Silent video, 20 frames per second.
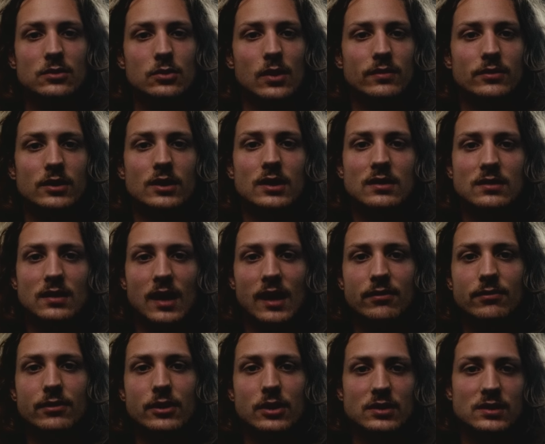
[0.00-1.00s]
you'll have to decide
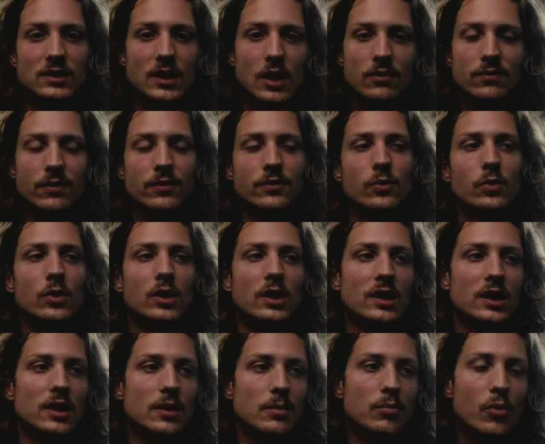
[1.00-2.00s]
for yourself if you want to
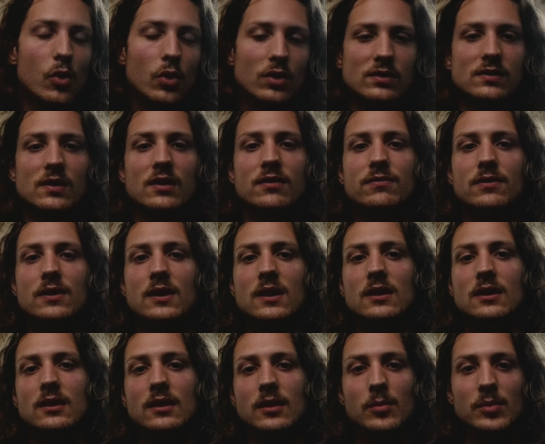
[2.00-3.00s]
keep more stuff in
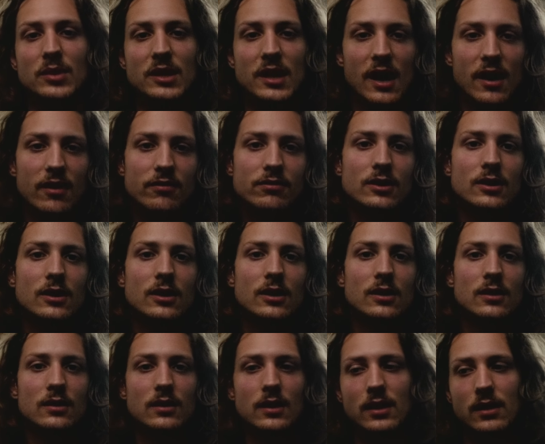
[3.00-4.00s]
and it be
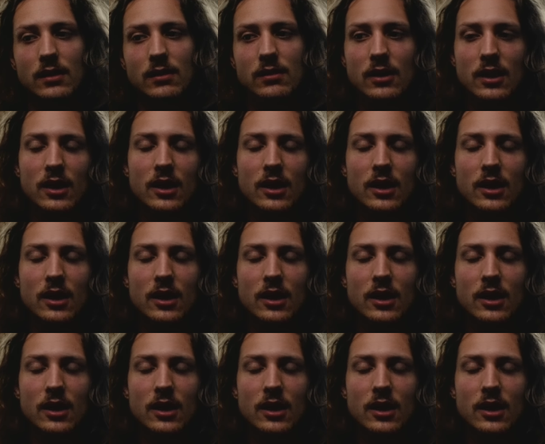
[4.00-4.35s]
heavier and